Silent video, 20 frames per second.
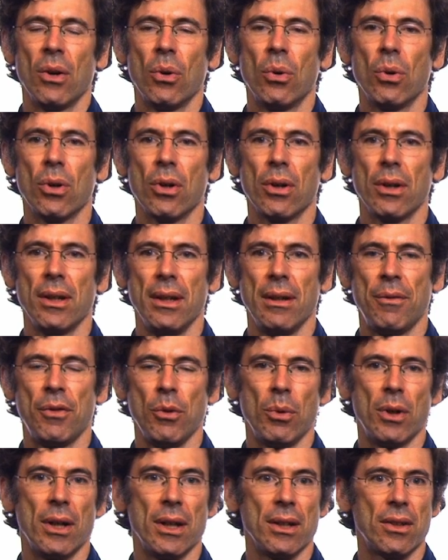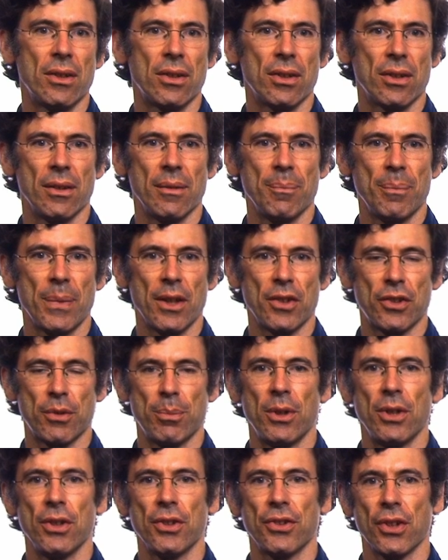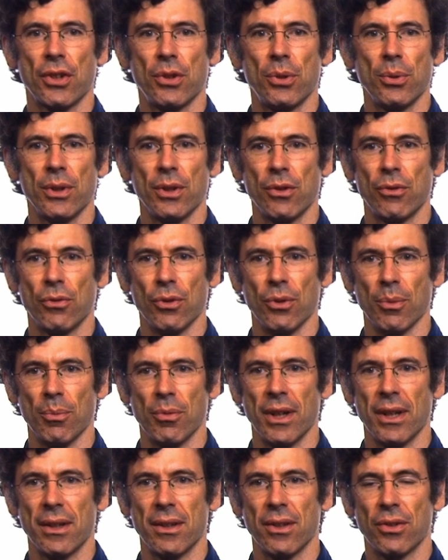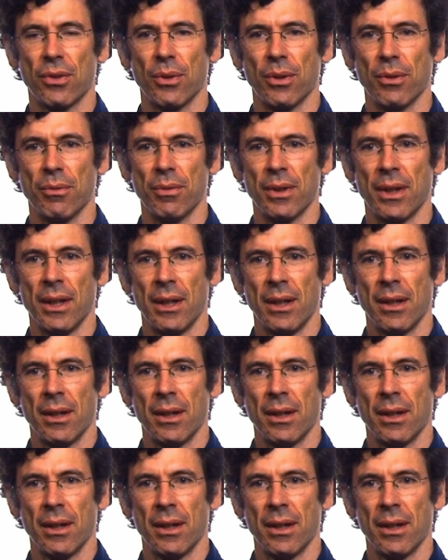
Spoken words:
Or if you want a small secluded group, right? This sort of